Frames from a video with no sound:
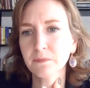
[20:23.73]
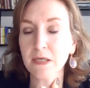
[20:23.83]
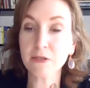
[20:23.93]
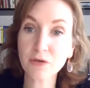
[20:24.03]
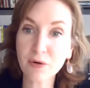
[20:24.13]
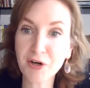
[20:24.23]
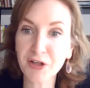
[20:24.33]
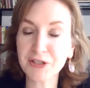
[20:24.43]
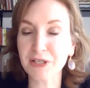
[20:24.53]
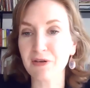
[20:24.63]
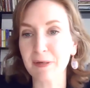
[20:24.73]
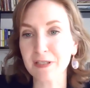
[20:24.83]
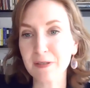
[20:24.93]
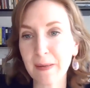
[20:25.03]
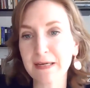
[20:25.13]
historical. It's also about
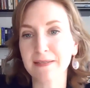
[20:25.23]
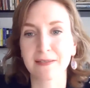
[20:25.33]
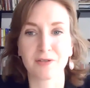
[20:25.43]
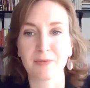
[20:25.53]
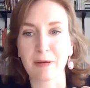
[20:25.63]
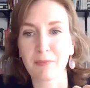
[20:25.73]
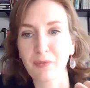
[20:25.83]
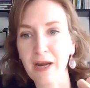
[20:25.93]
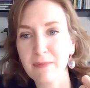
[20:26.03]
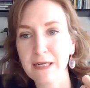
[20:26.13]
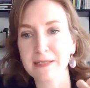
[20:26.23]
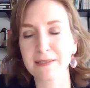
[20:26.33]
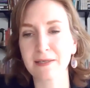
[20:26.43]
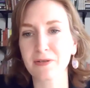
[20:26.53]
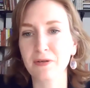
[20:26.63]
space. It's also about primates.
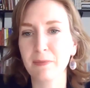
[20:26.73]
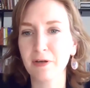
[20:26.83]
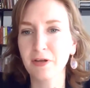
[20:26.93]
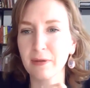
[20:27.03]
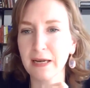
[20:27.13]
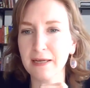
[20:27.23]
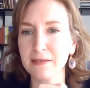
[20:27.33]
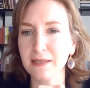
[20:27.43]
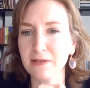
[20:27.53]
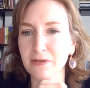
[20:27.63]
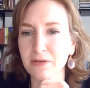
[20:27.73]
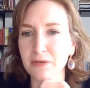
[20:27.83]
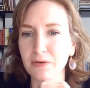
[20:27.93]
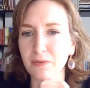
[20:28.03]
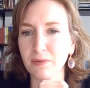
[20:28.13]
It's also about human ancestors.
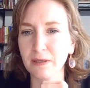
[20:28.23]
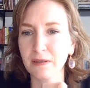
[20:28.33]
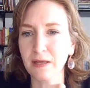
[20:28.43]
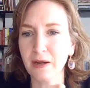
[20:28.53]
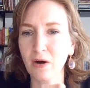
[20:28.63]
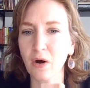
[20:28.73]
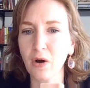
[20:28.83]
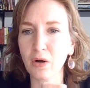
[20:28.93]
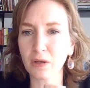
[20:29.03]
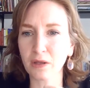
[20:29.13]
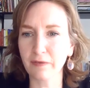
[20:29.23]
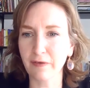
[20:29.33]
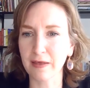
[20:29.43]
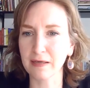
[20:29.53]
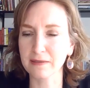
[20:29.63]
And so really like all of the
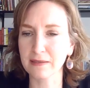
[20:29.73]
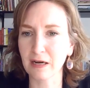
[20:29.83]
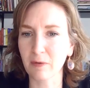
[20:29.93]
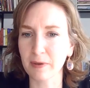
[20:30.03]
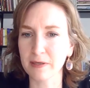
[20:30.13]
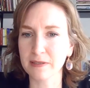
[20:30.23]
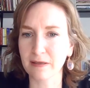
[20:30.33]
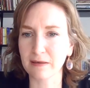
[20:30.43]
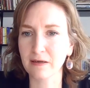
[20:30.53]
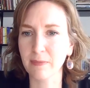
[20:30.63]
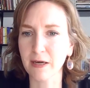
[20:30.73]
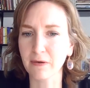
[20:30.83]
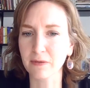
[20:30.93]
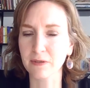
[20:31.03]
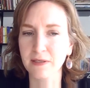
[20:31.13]
things that help us to think
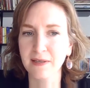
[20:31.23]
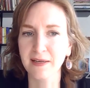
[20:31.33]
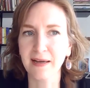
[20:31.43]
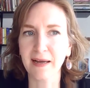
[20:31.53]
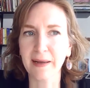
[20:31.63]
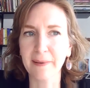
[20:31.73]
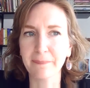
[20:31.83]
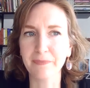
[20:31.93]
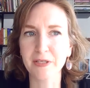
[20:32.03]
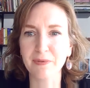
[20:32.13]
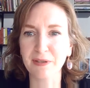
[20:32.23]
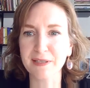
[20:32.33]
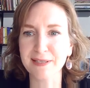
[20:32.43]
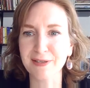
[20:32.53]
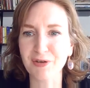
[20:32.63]
about this really
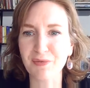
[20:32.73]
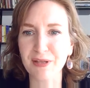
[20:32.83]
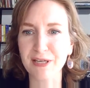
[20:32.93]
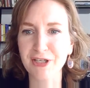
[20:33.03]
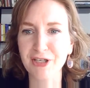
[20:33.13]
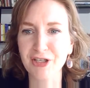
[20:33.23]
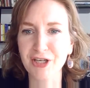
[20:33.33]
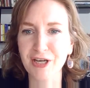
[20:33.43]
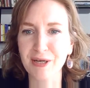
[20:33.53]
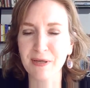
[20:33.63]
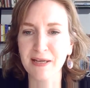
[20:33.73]
central relationship.